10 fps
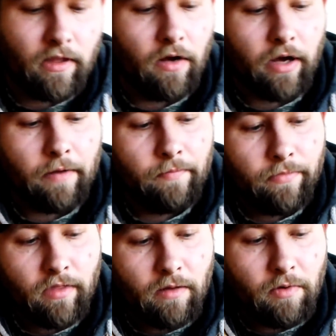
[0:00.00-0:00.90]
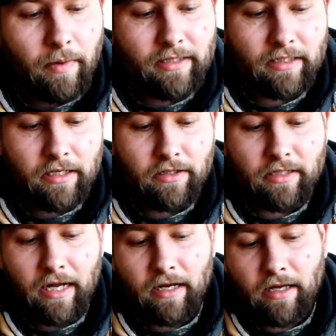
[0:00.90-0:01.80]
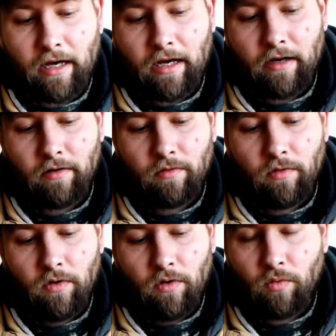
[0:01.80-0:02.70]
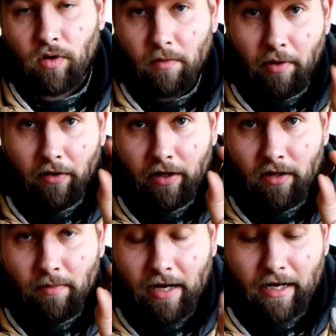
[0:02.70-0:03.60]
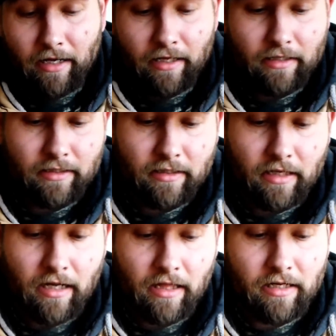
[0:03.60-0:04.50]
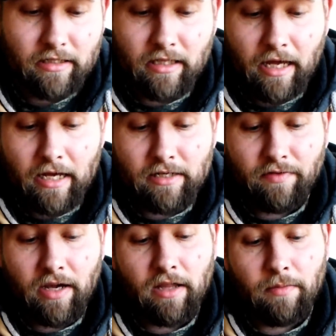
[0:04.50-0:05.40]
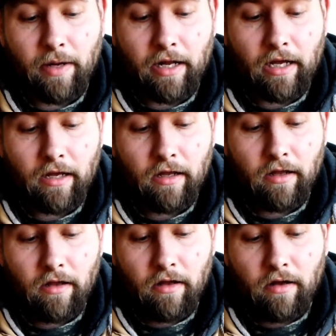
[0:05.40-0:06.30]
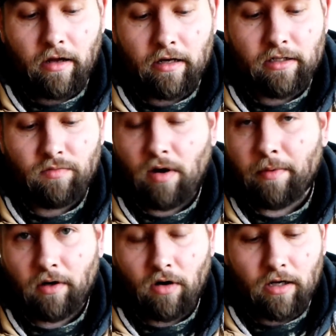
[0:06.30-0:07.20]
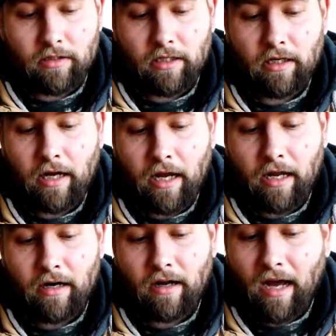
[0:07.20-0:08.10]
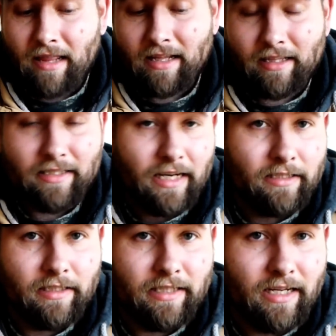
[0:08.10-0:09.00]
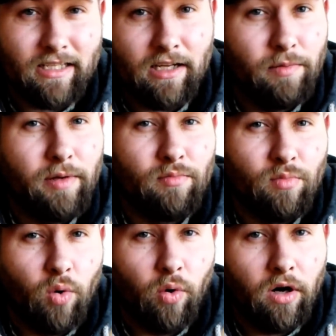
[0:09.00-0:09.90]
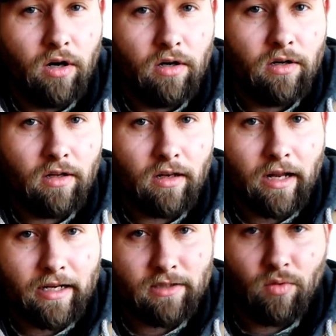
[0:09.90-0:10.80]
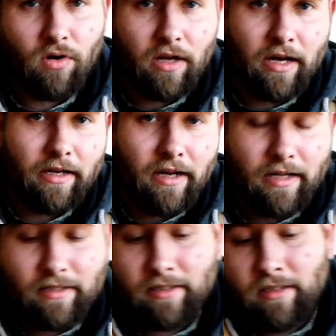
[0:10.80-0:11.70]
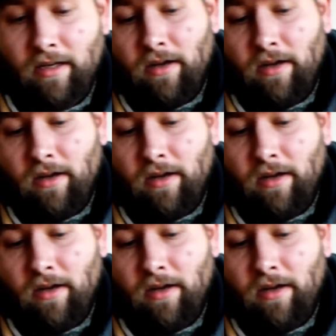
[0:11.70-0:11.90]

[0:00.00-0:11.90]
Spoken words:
Okay. But basically, you just take where the building on the back is, and then just the edge of the other penny, and just rub it across it. And I think this actually sounds a little bit more like a squirrel cutting nuts,